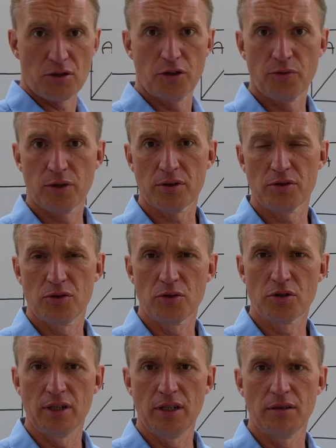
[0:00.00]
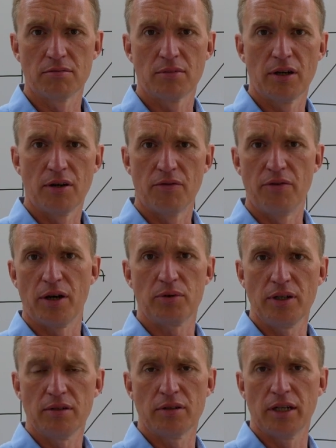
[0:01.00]
converters usually
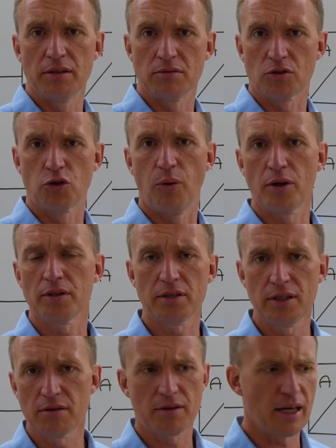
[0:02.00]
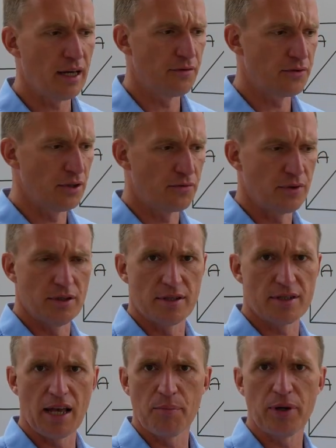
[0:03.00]
vary in quality. They have different
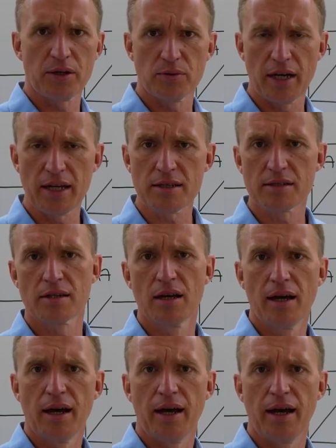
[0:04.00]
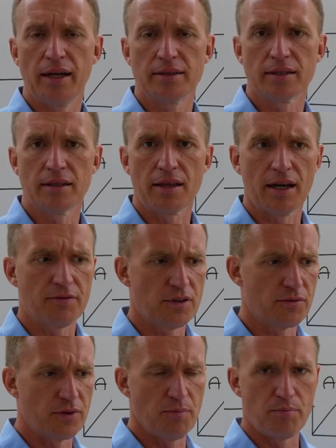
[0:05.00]
sampling rates and they have
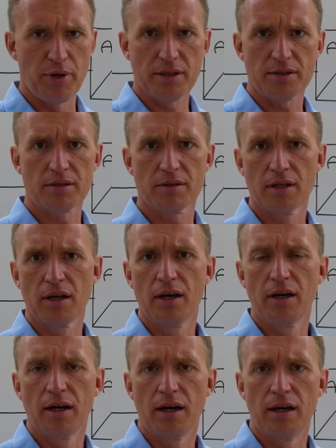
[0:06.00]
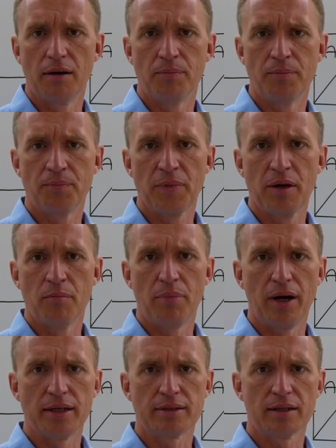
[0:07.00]
different bits.
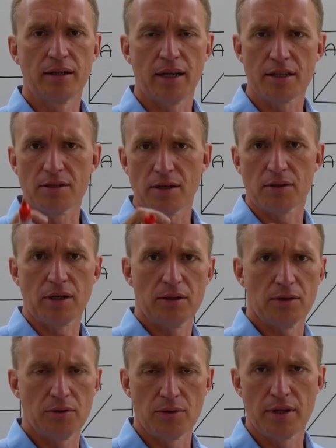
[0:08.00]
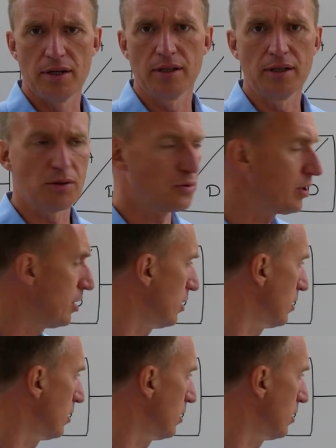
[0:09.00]
Let's not get into the nitty and gritty